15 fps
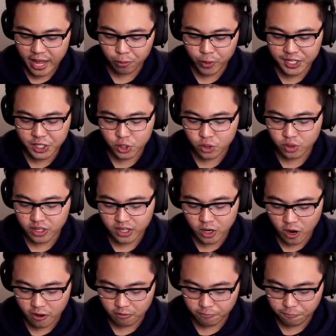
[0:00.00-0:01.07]
And we
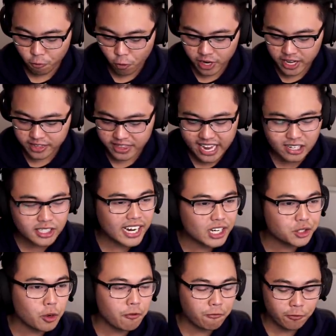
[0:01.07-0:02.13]
got 40,000
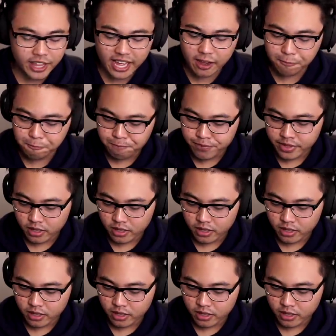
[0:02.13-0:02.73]
extra for that.